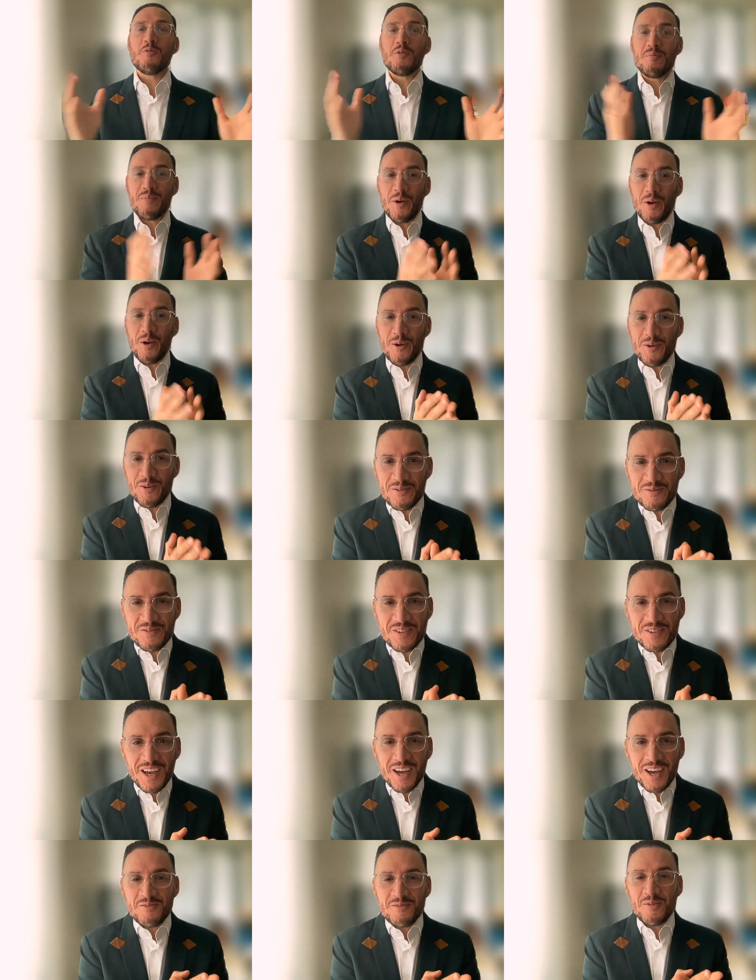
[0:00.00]

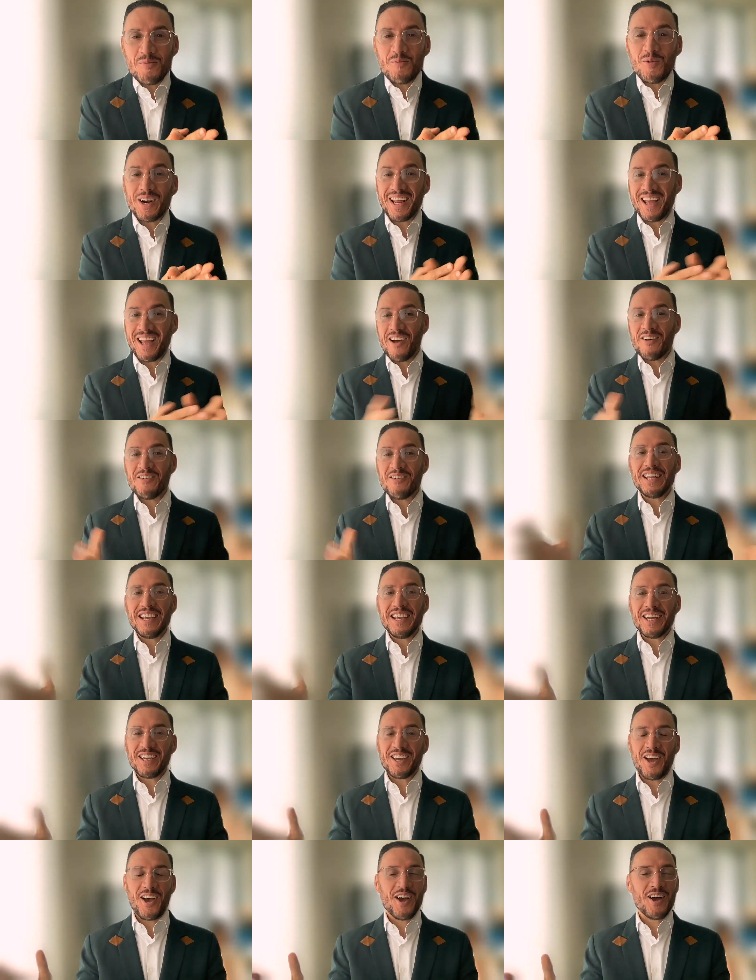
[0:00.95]
removed from what currently
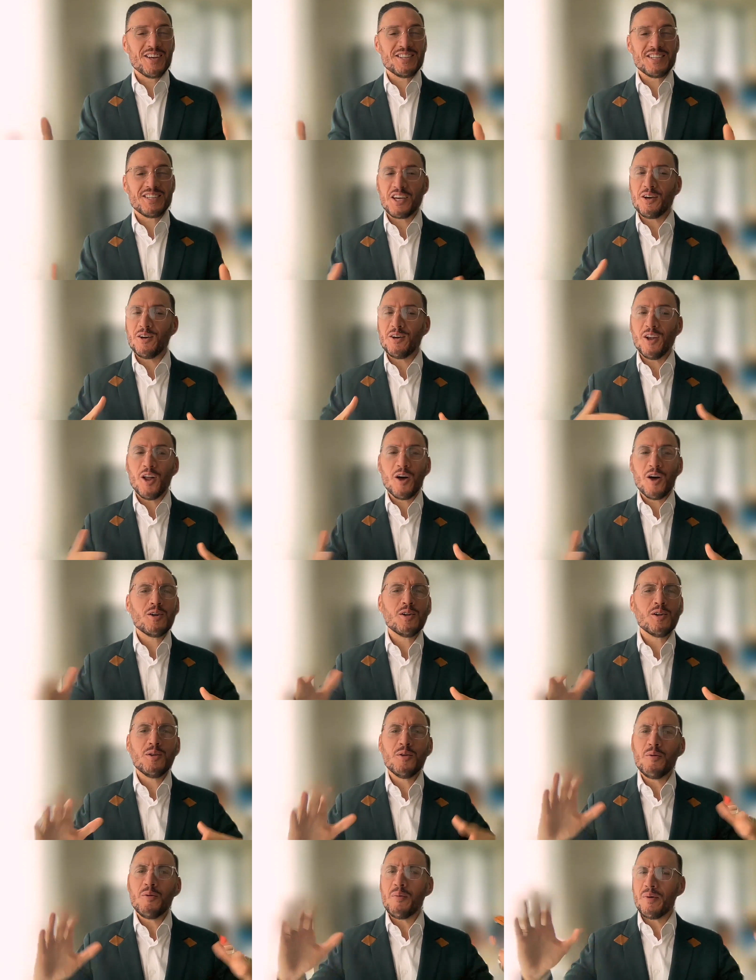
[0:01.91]
occurs at your
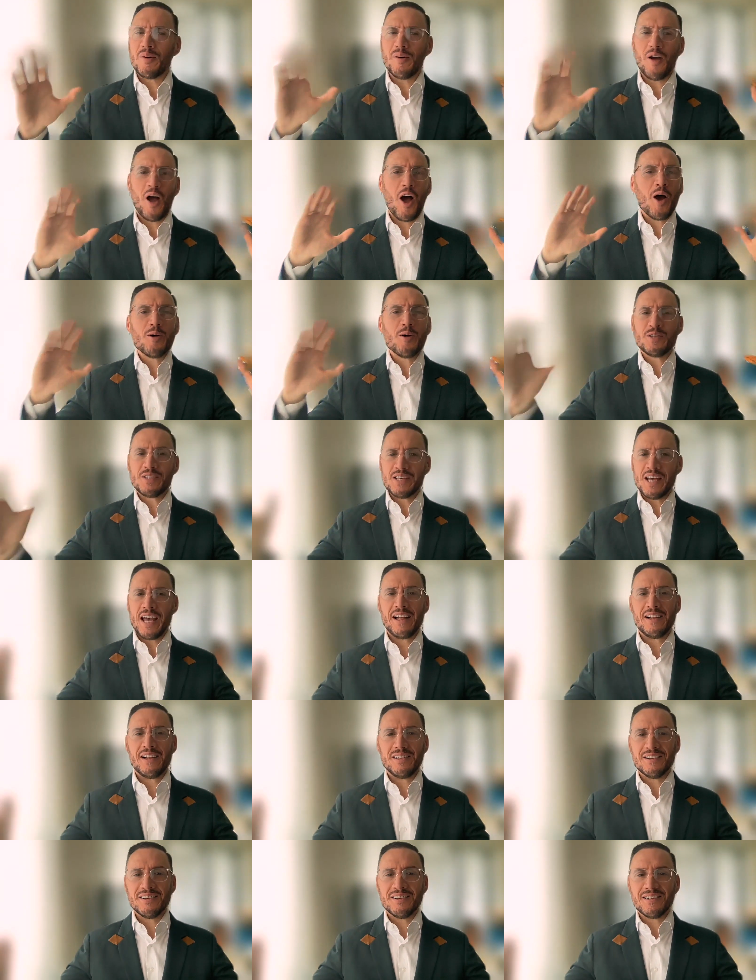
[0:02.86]
local
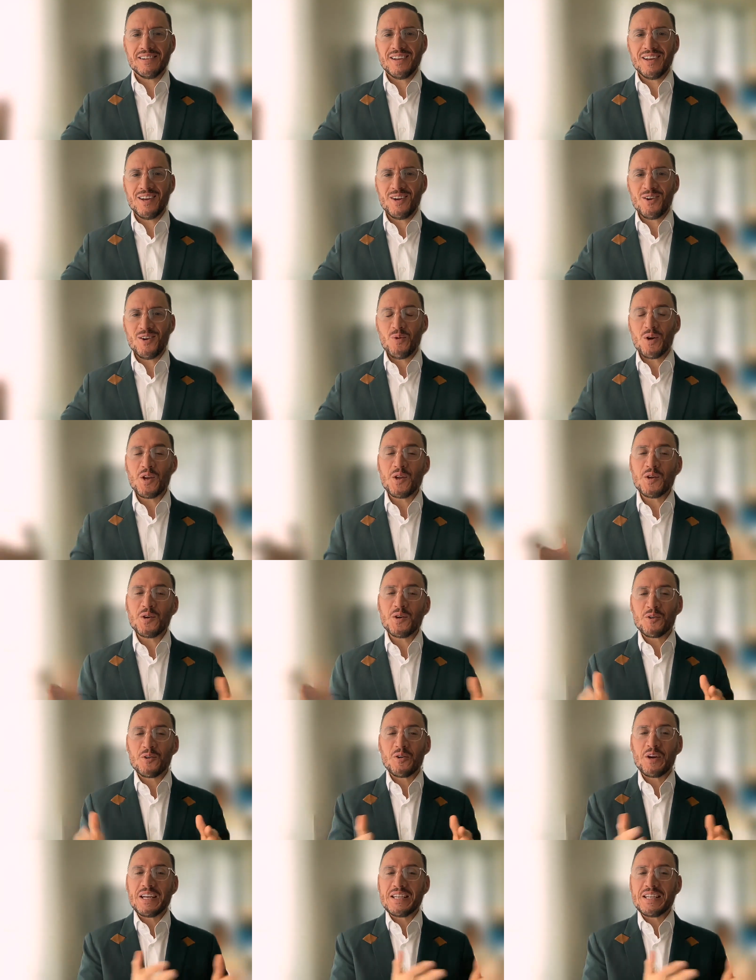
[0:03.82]
hotel when you
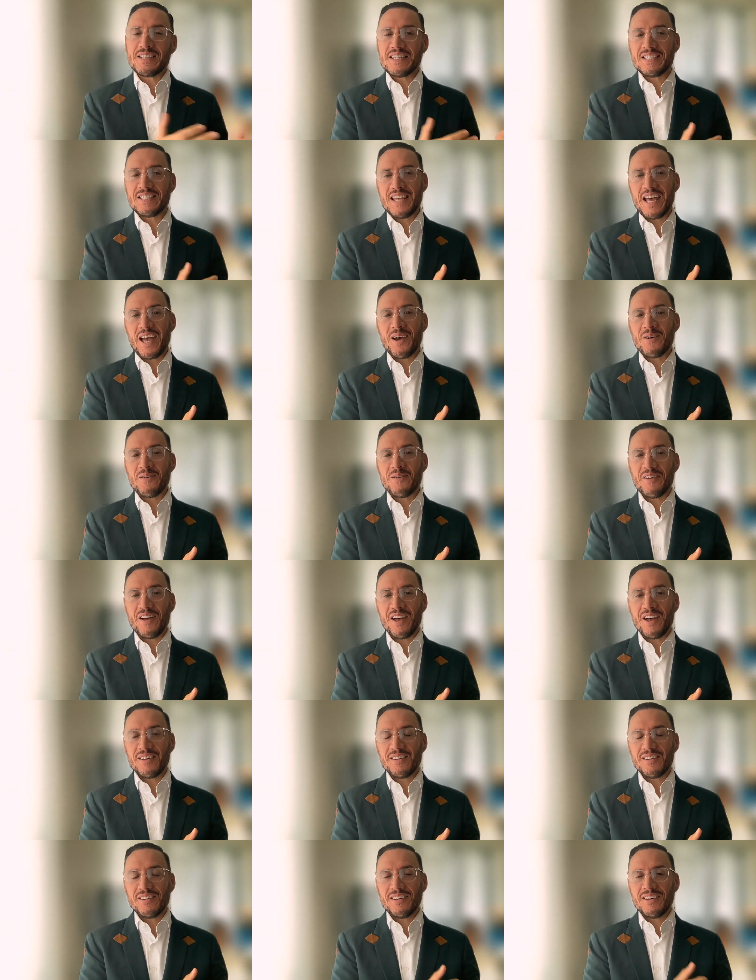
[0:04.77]
agree to stay
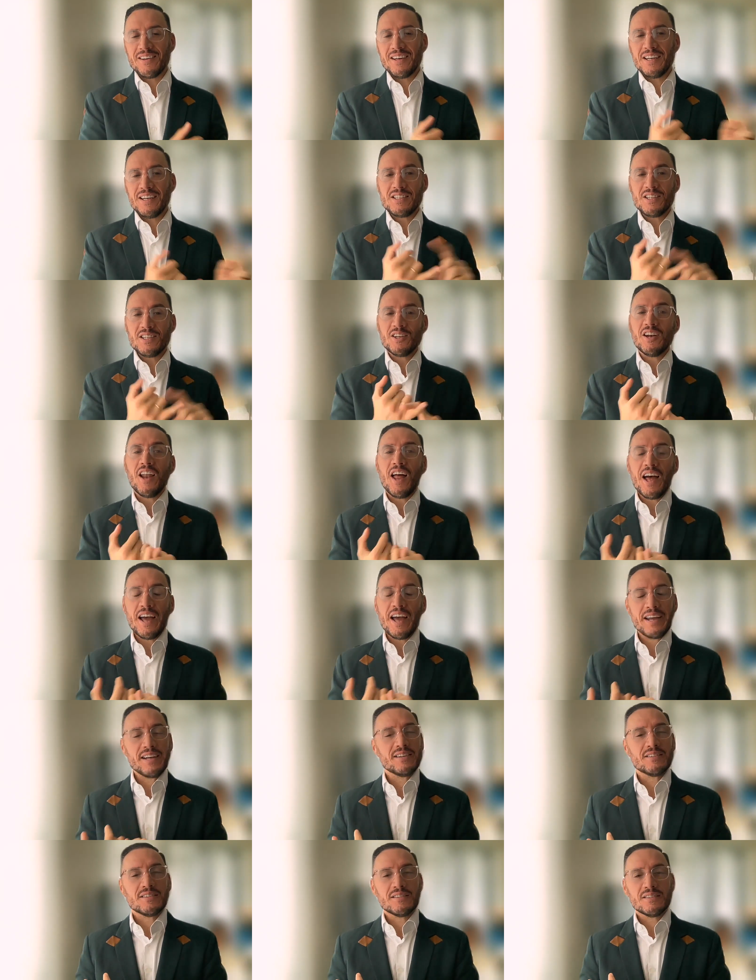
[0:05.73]
over. It's
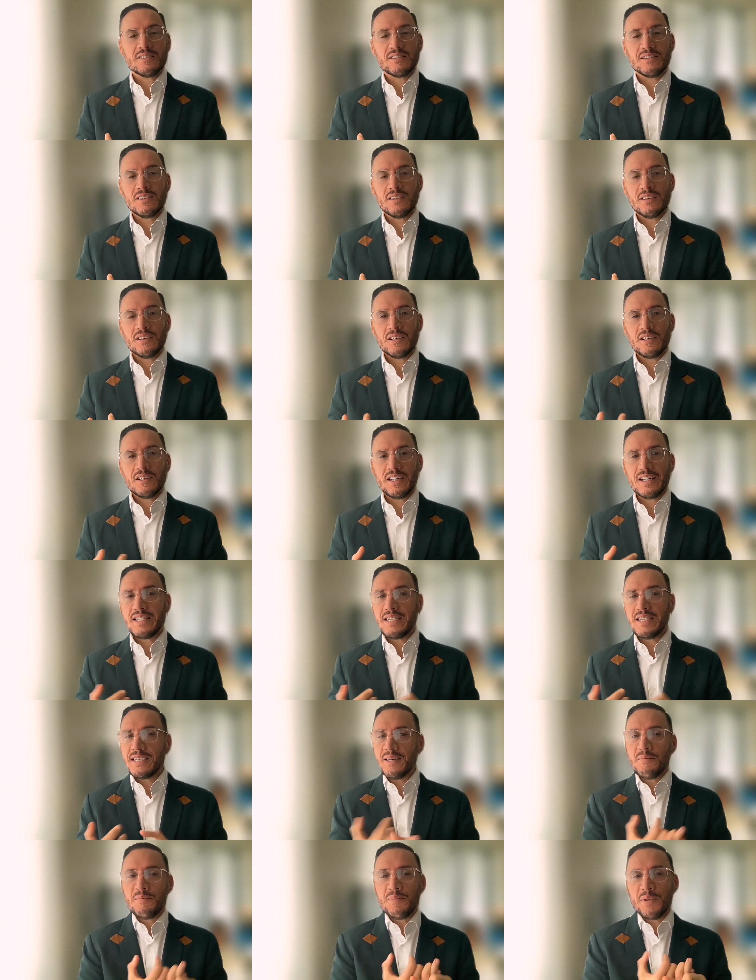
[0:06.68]
online.
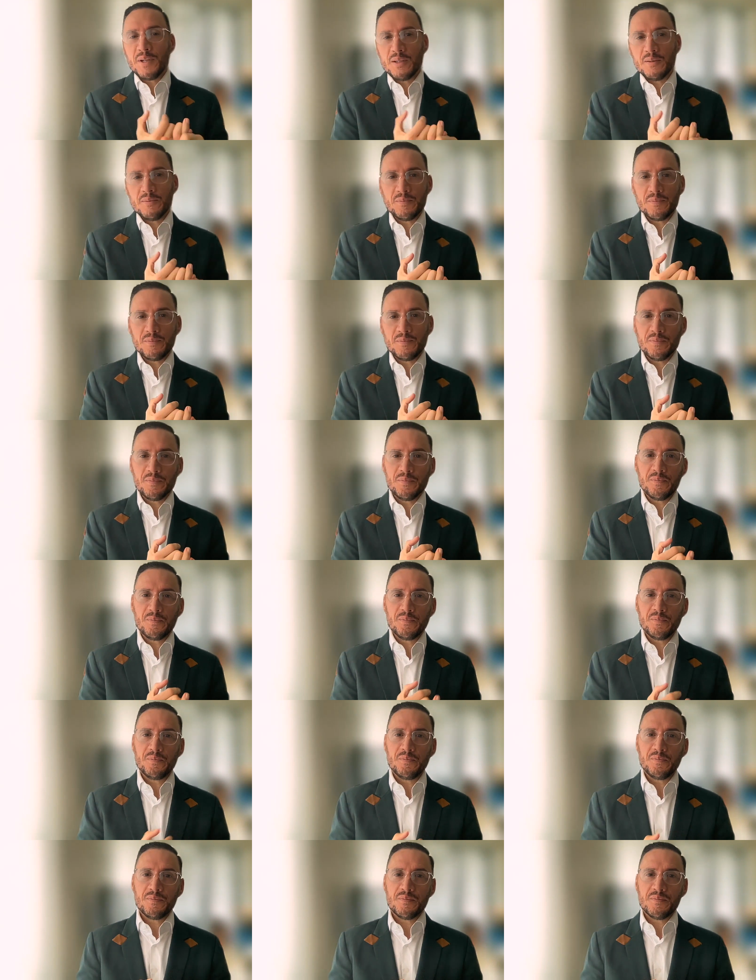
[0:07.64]
It's simple.
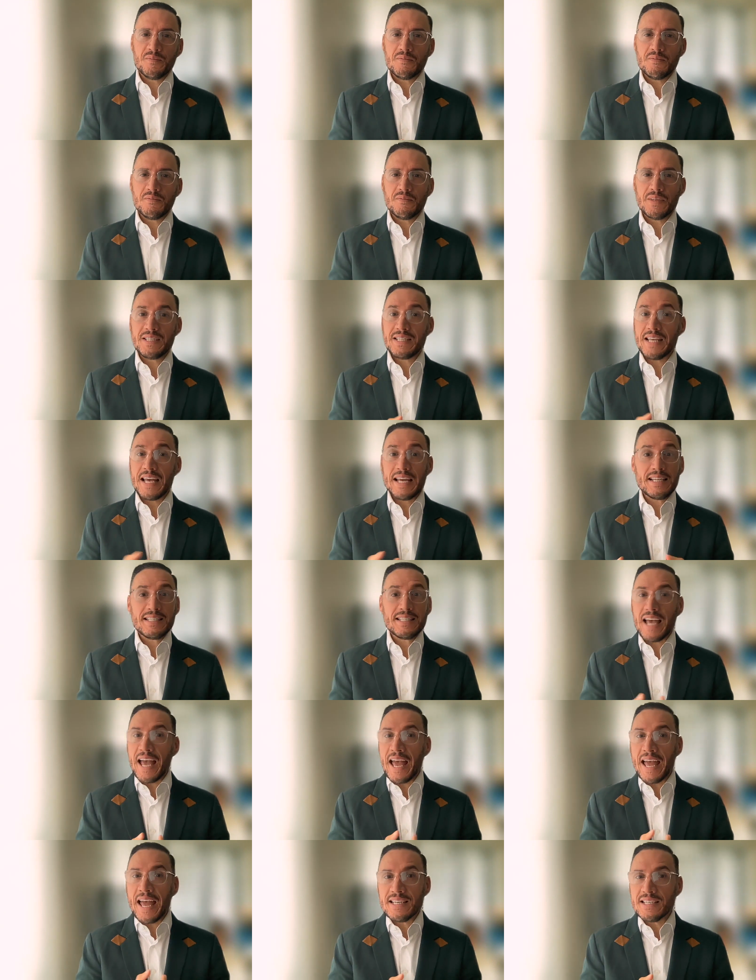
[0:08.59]
It's end
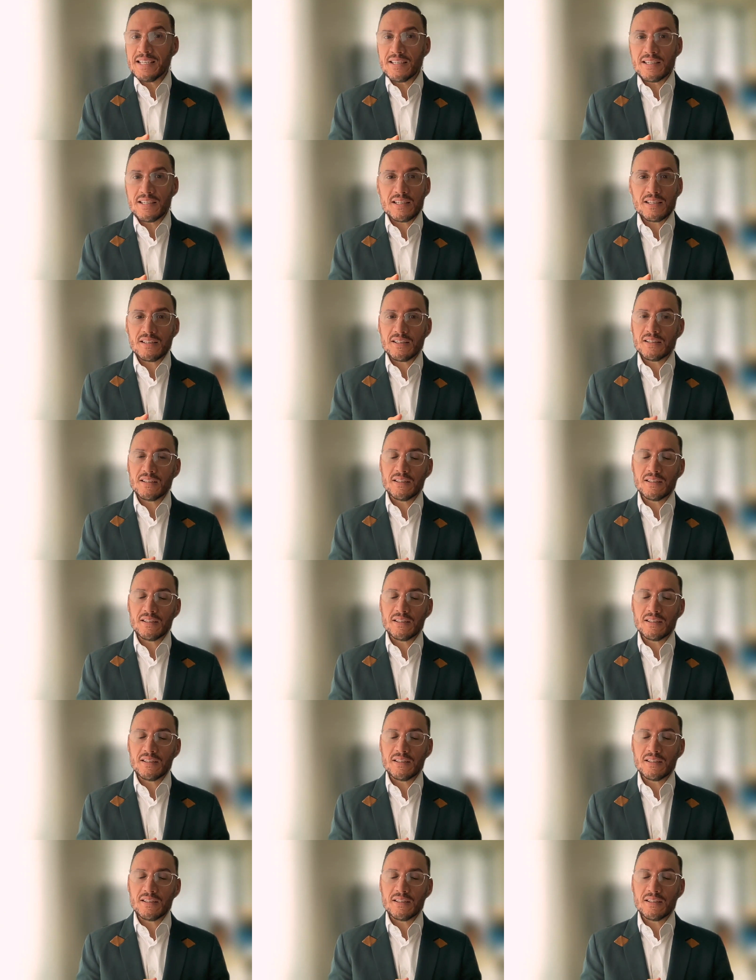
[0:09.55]
to end.